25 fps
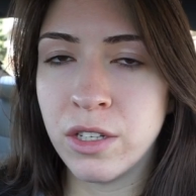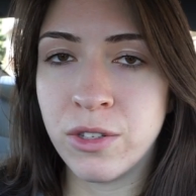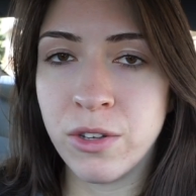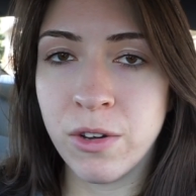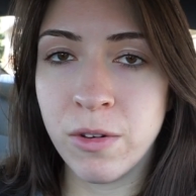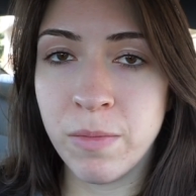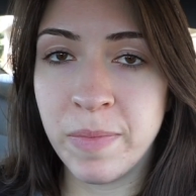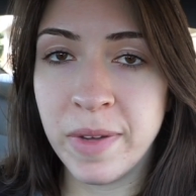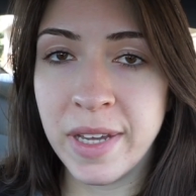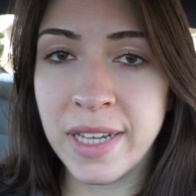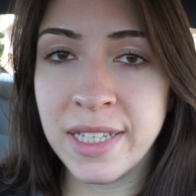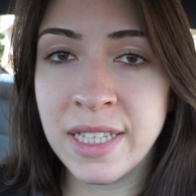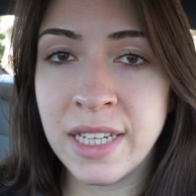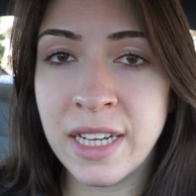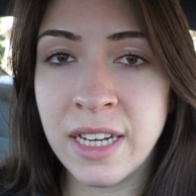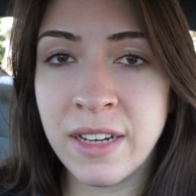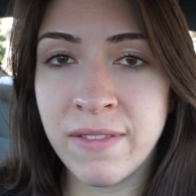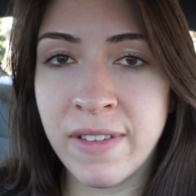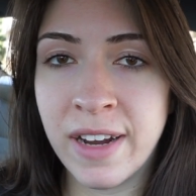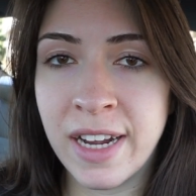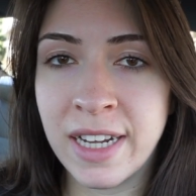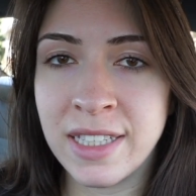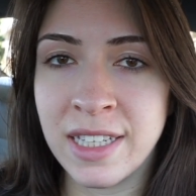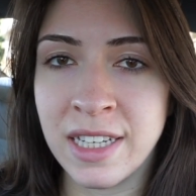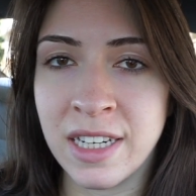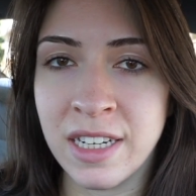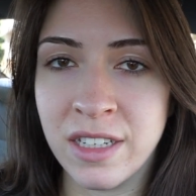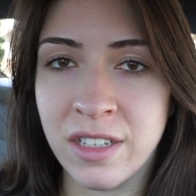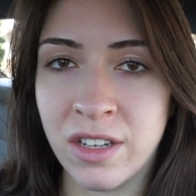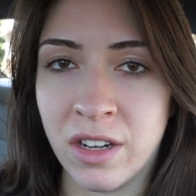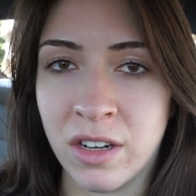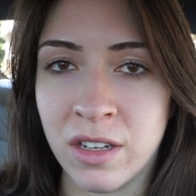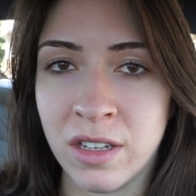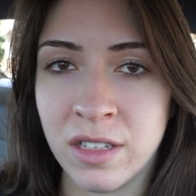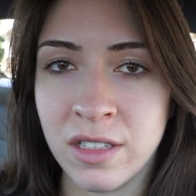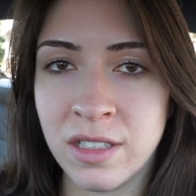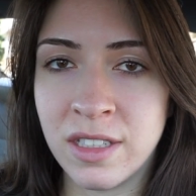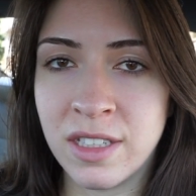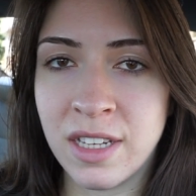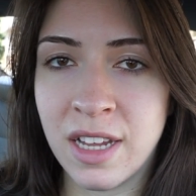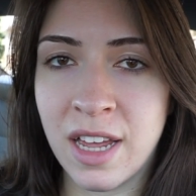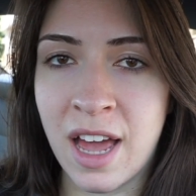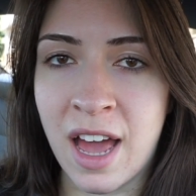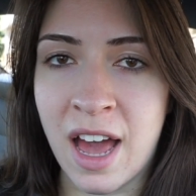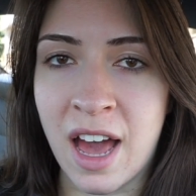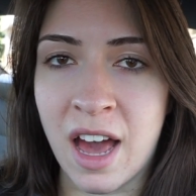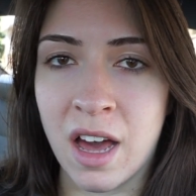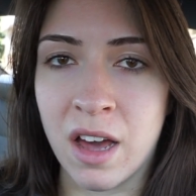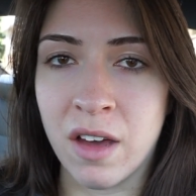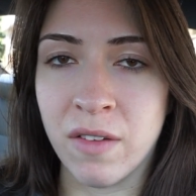So obesity rates in adults
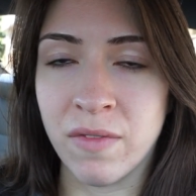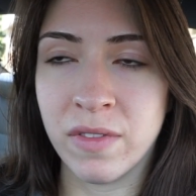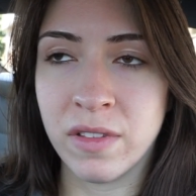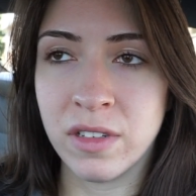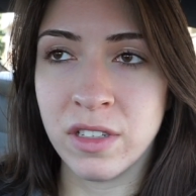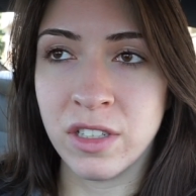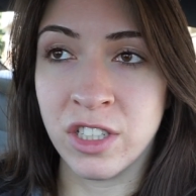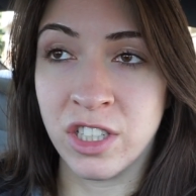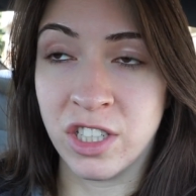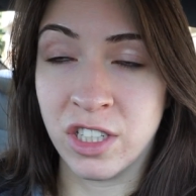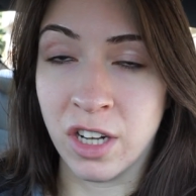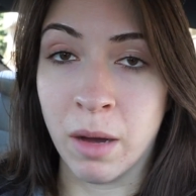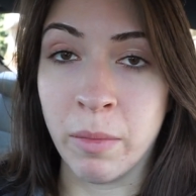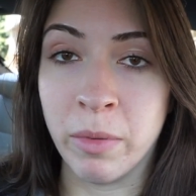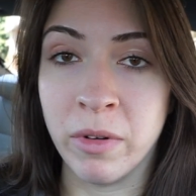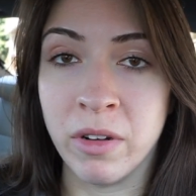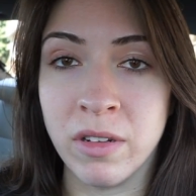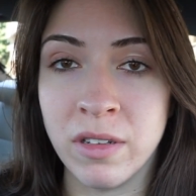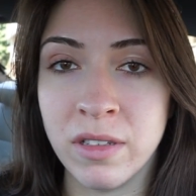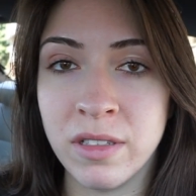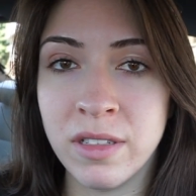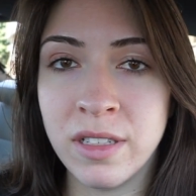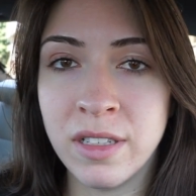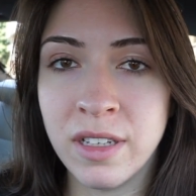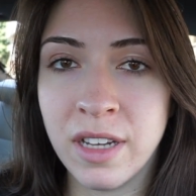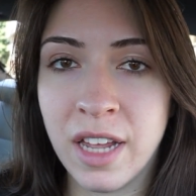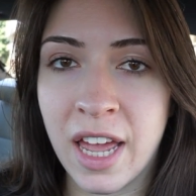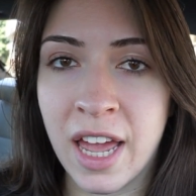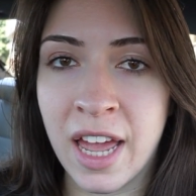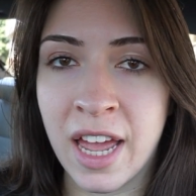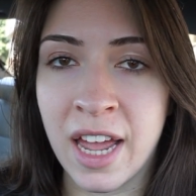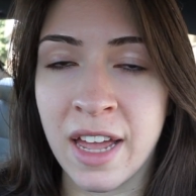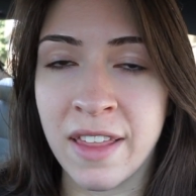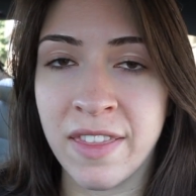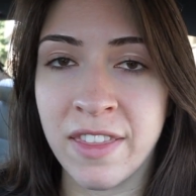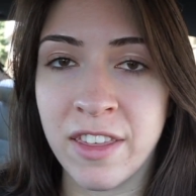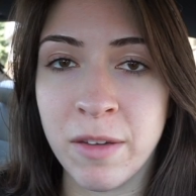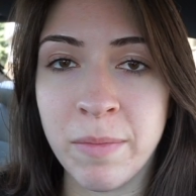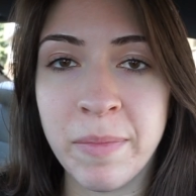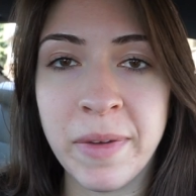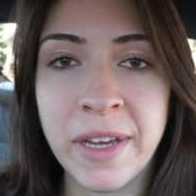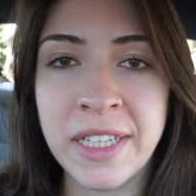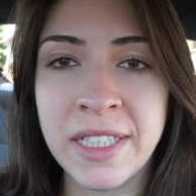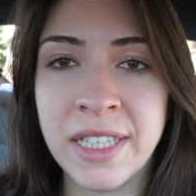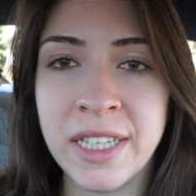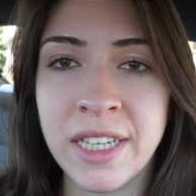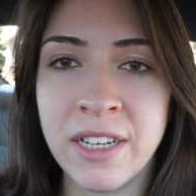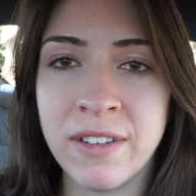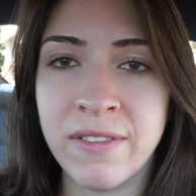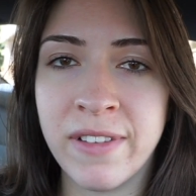have doubled, and the
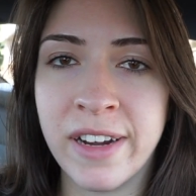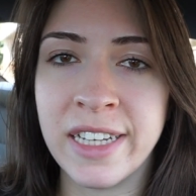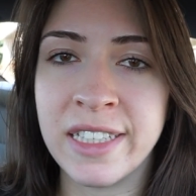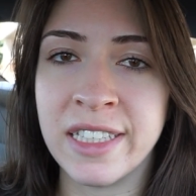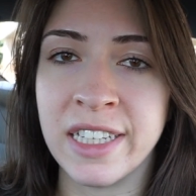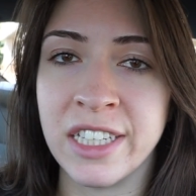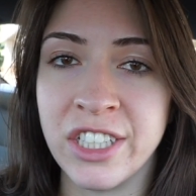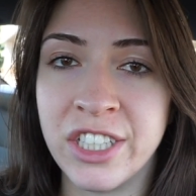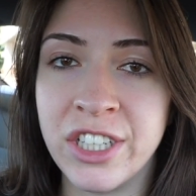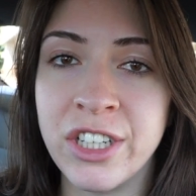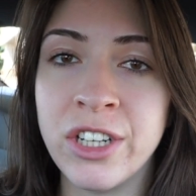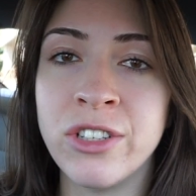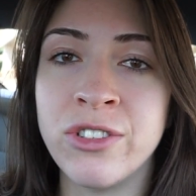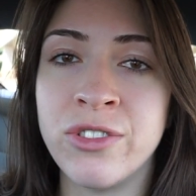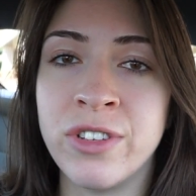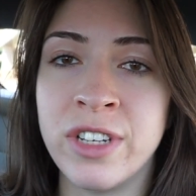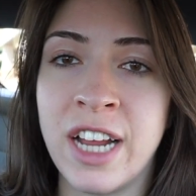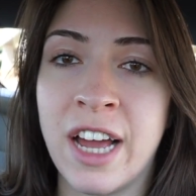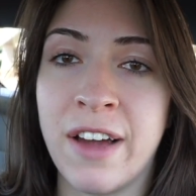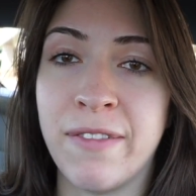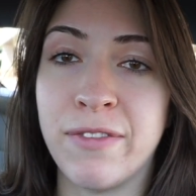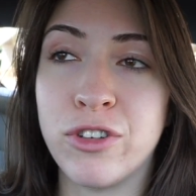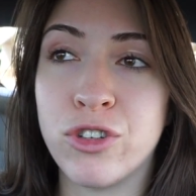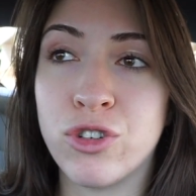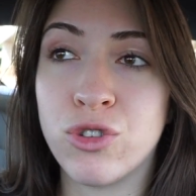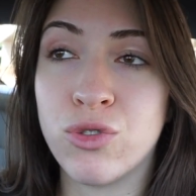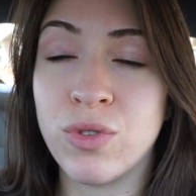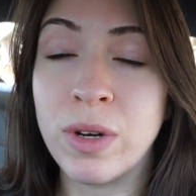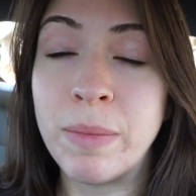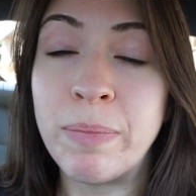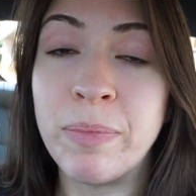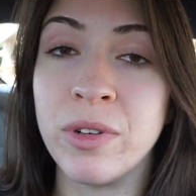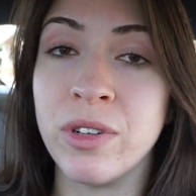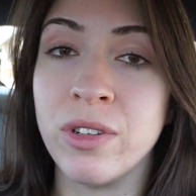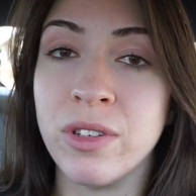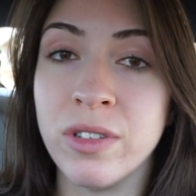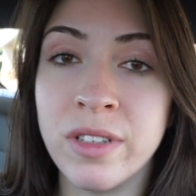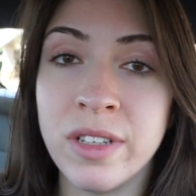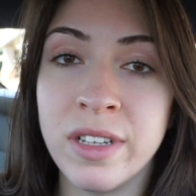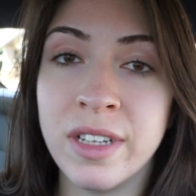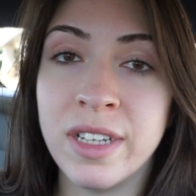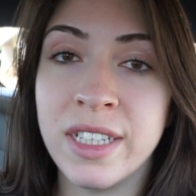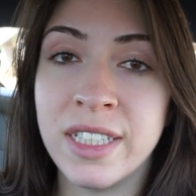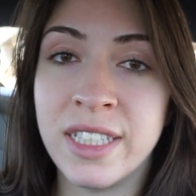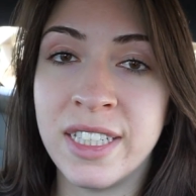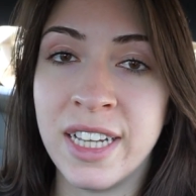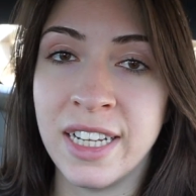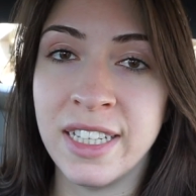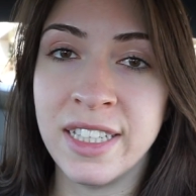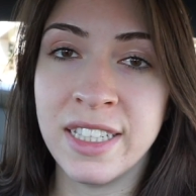obesity rates in children have tripled
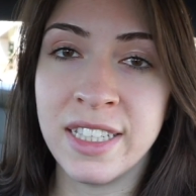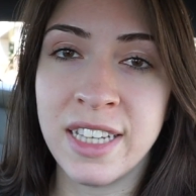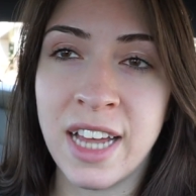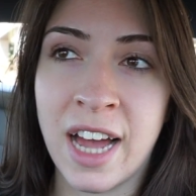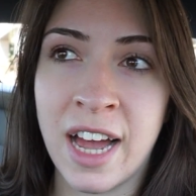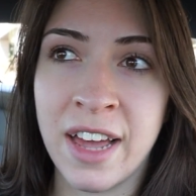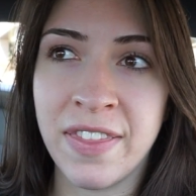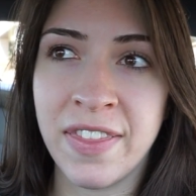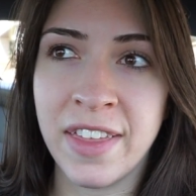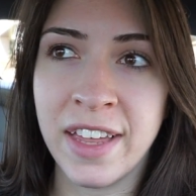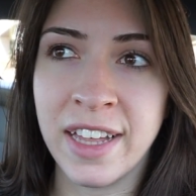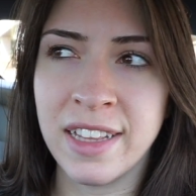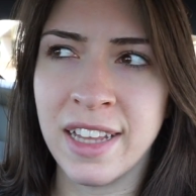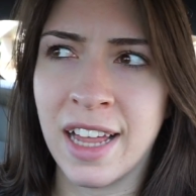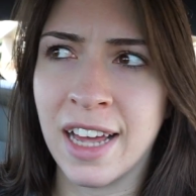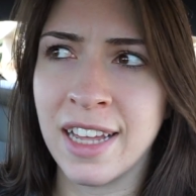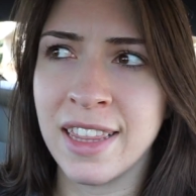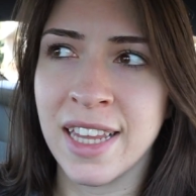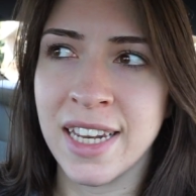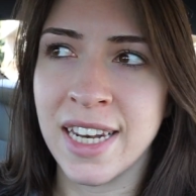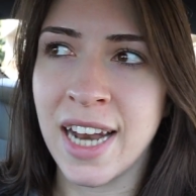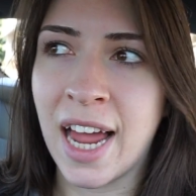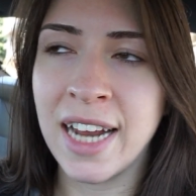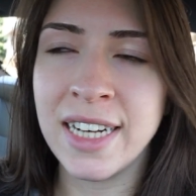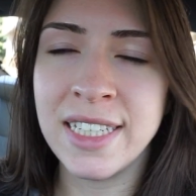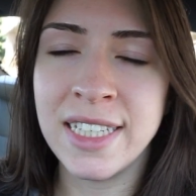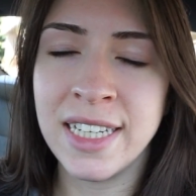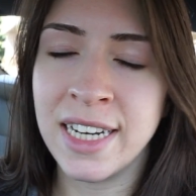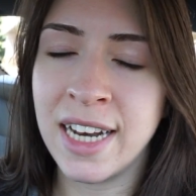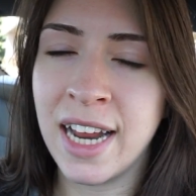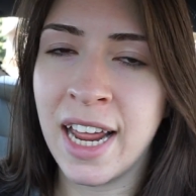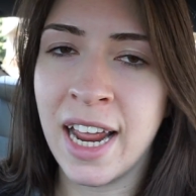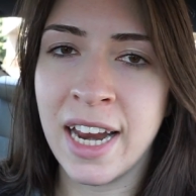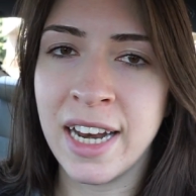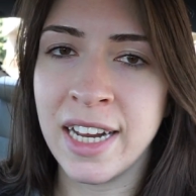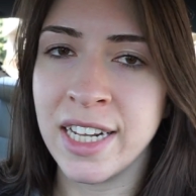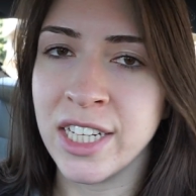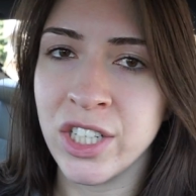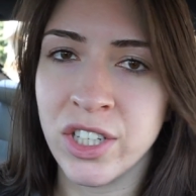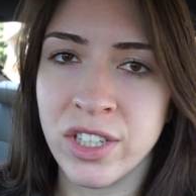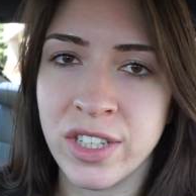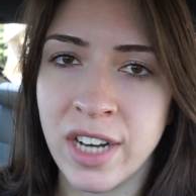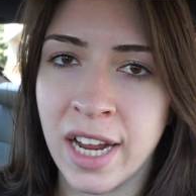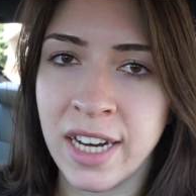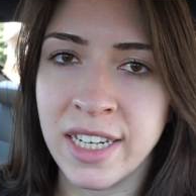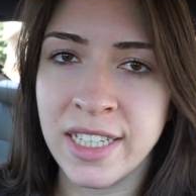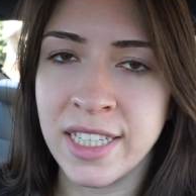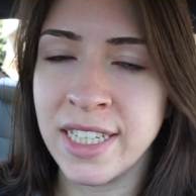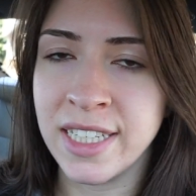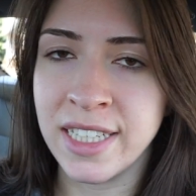since, I think, like the nineteen eighties or
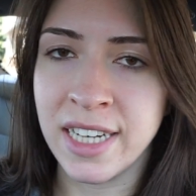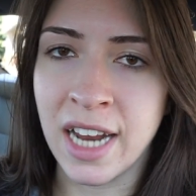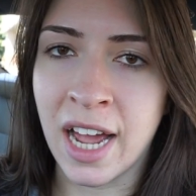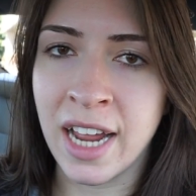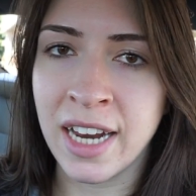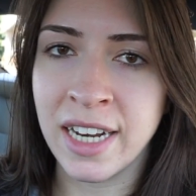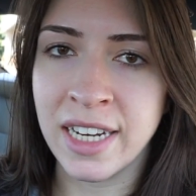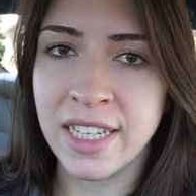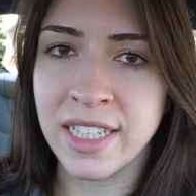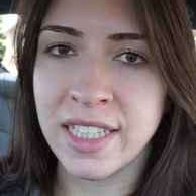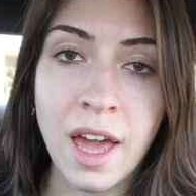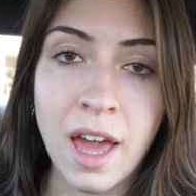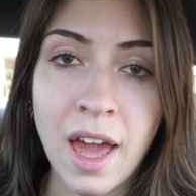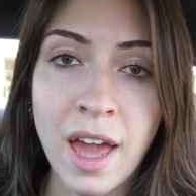nineteen nineties.